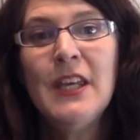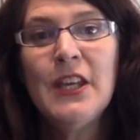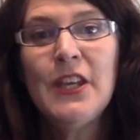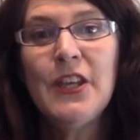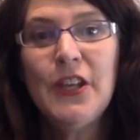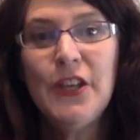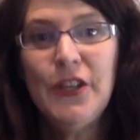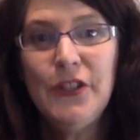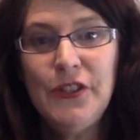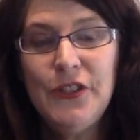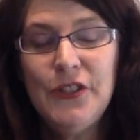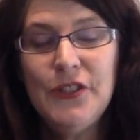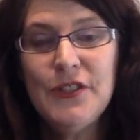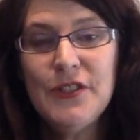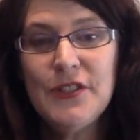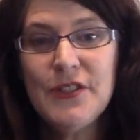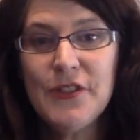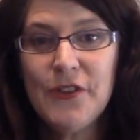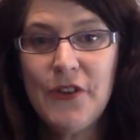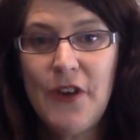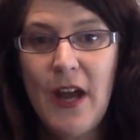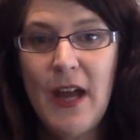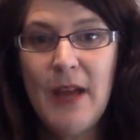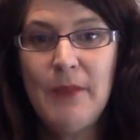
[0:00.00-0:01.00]
can you
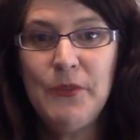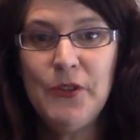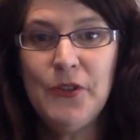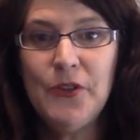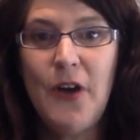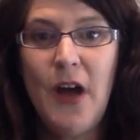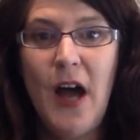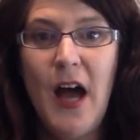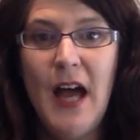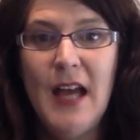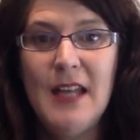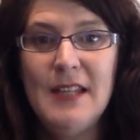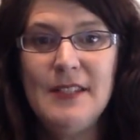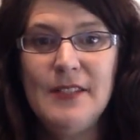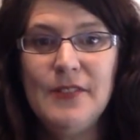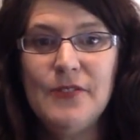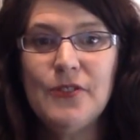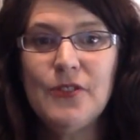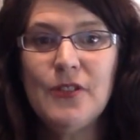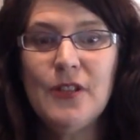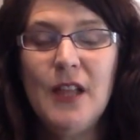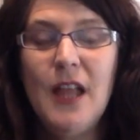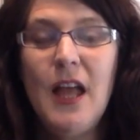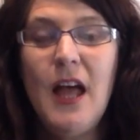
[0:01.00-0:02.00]
describe your ideal
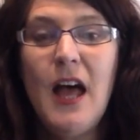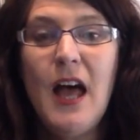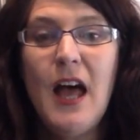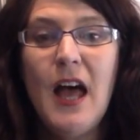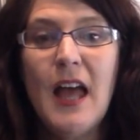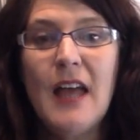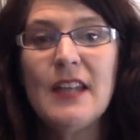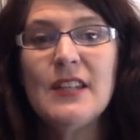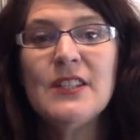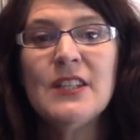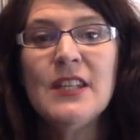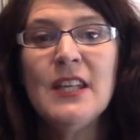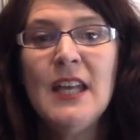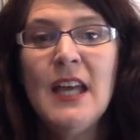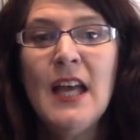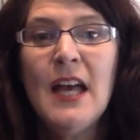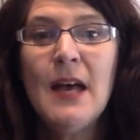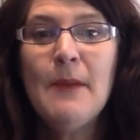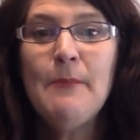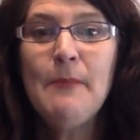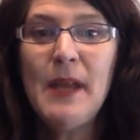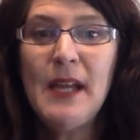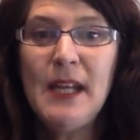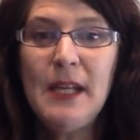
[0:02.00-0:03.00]
client?
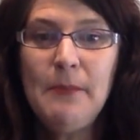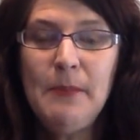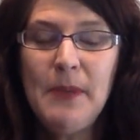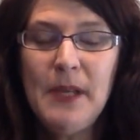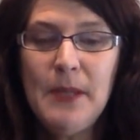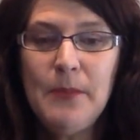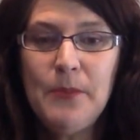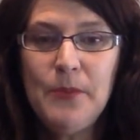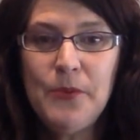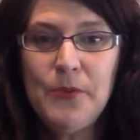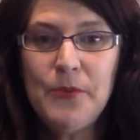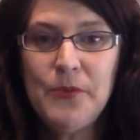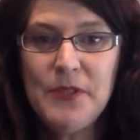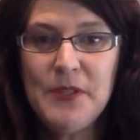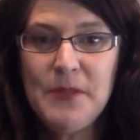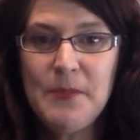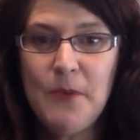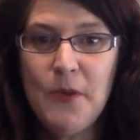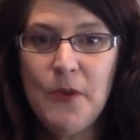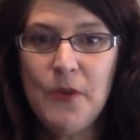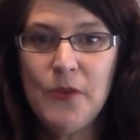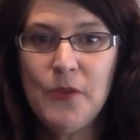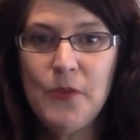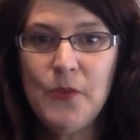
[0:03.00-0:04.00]
Many people
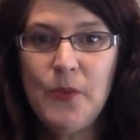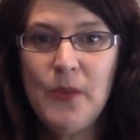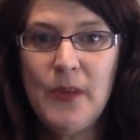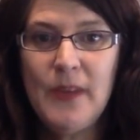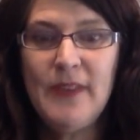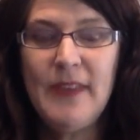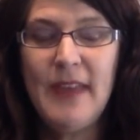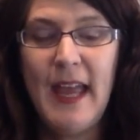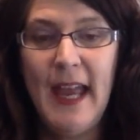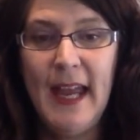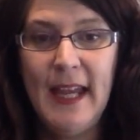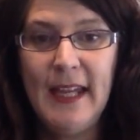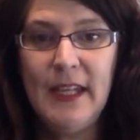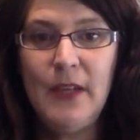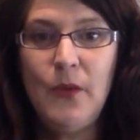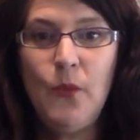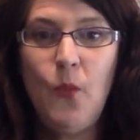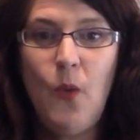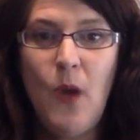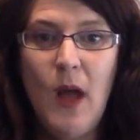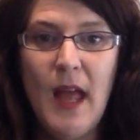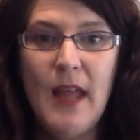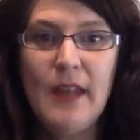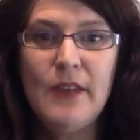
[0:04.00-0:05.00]
respond with
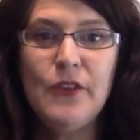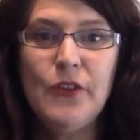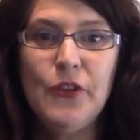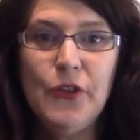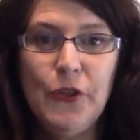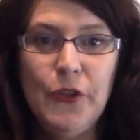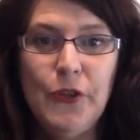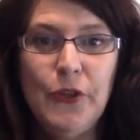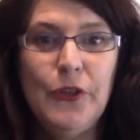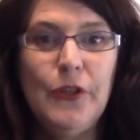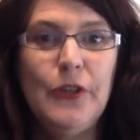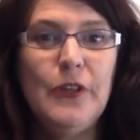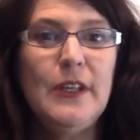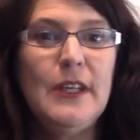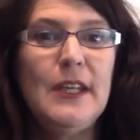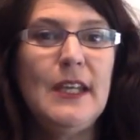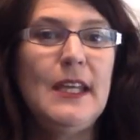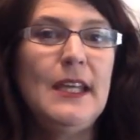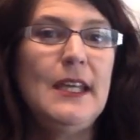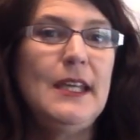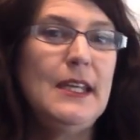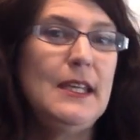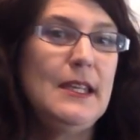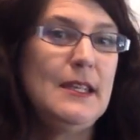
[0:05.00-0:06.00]
anyone who
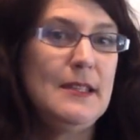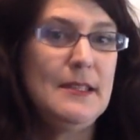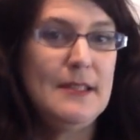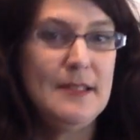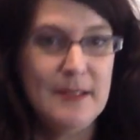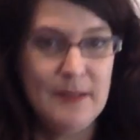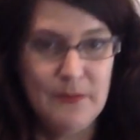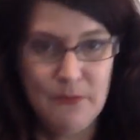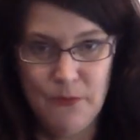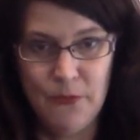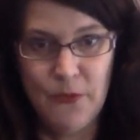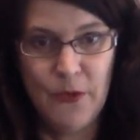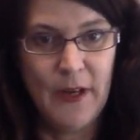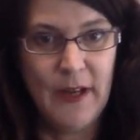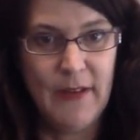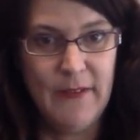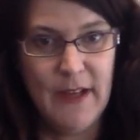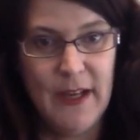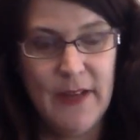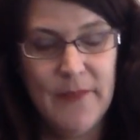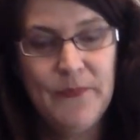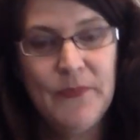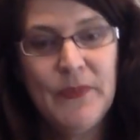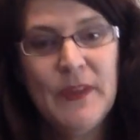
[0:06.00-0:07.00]
is whatever.
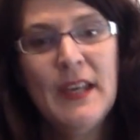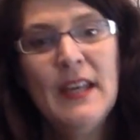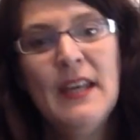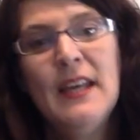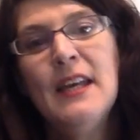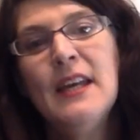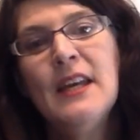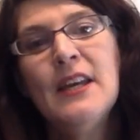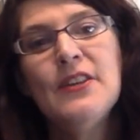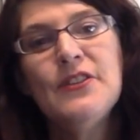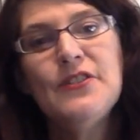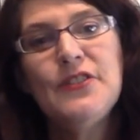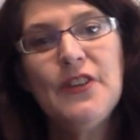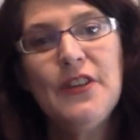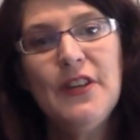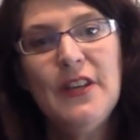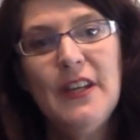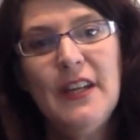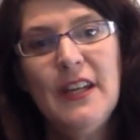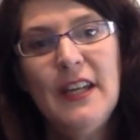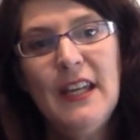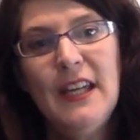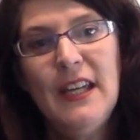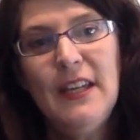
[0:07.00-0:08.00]
So
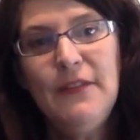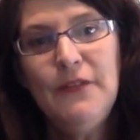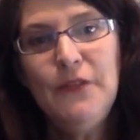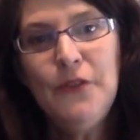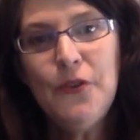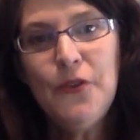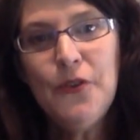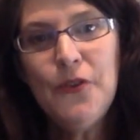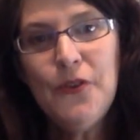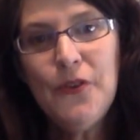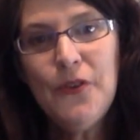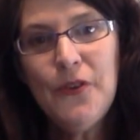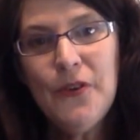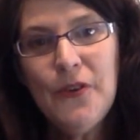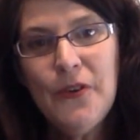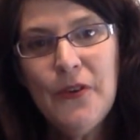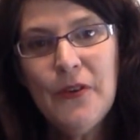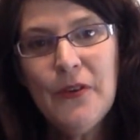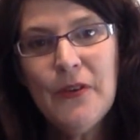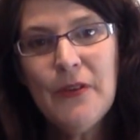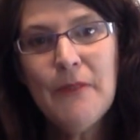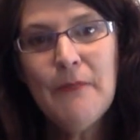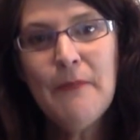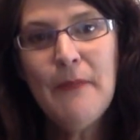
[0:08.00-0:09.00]
if you're
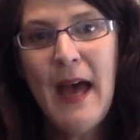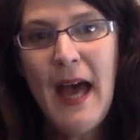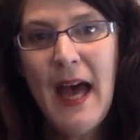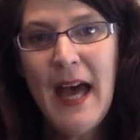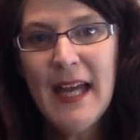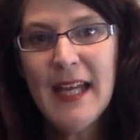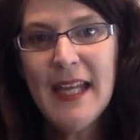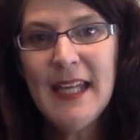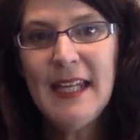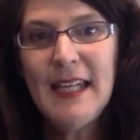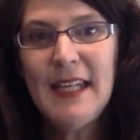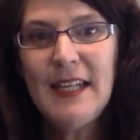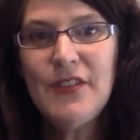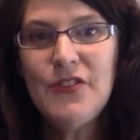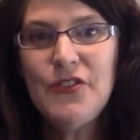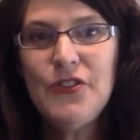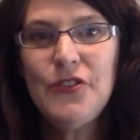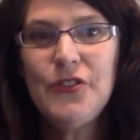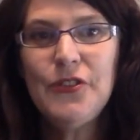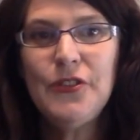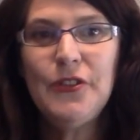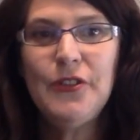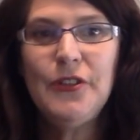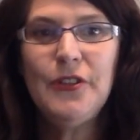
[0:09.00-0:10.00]
marketing
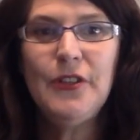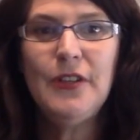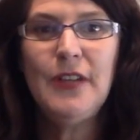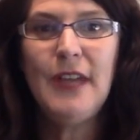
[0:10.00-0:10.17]
to